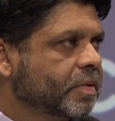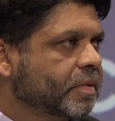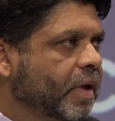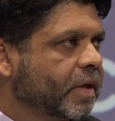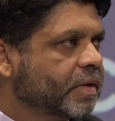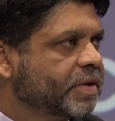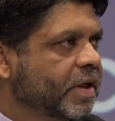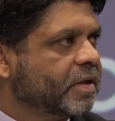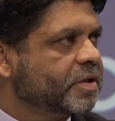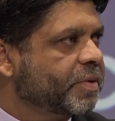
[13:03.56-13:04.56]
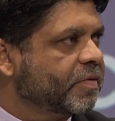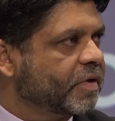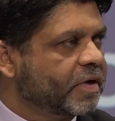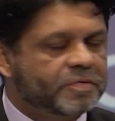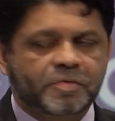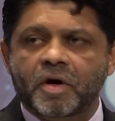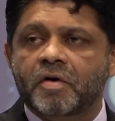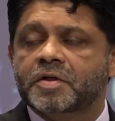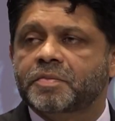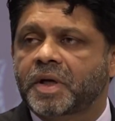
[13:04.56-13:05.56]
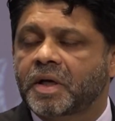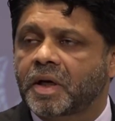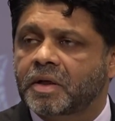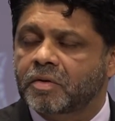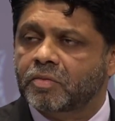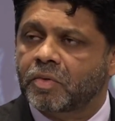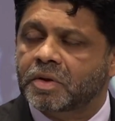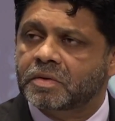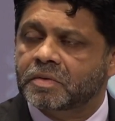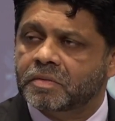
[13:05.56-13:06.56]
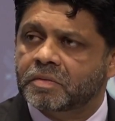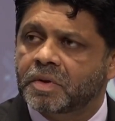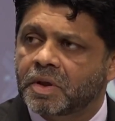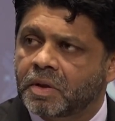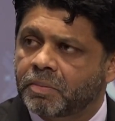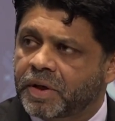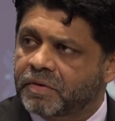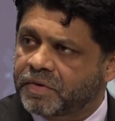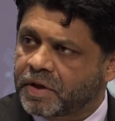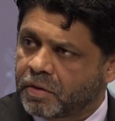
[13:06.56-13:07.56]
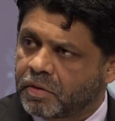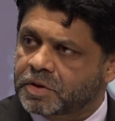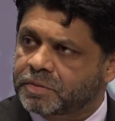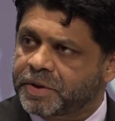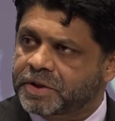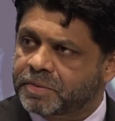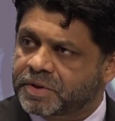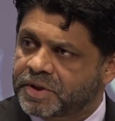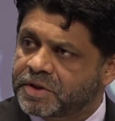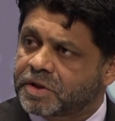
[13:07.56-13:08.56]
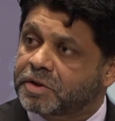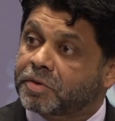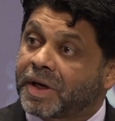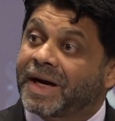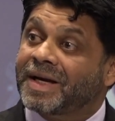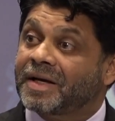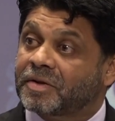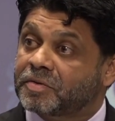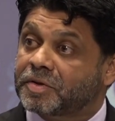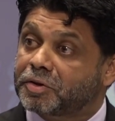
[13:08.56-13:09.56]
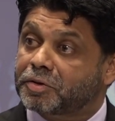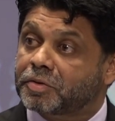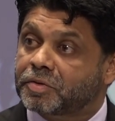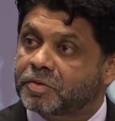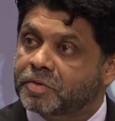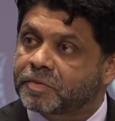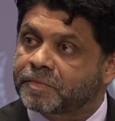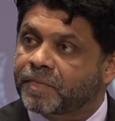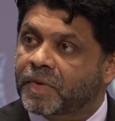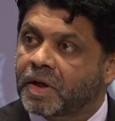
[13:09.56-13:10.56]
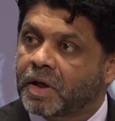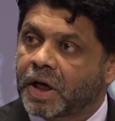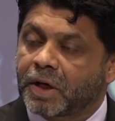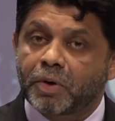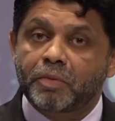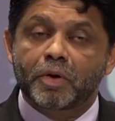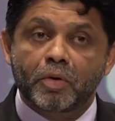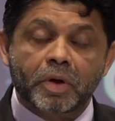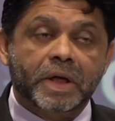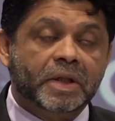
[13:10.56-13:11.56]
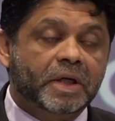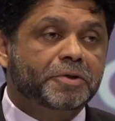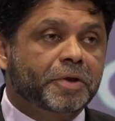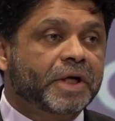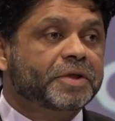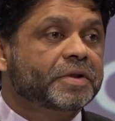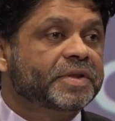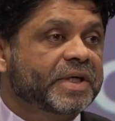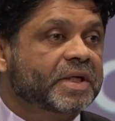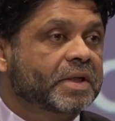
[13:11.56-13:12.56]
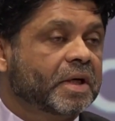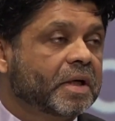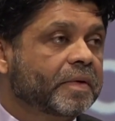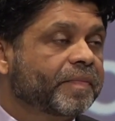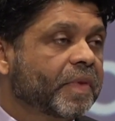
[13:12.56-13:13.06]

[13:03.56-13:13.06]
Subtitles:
and I can stand here and speak for the next few hours, but I don't want to make a very long speech, but essentially to highlight those issues to you. And when we look at the education sector,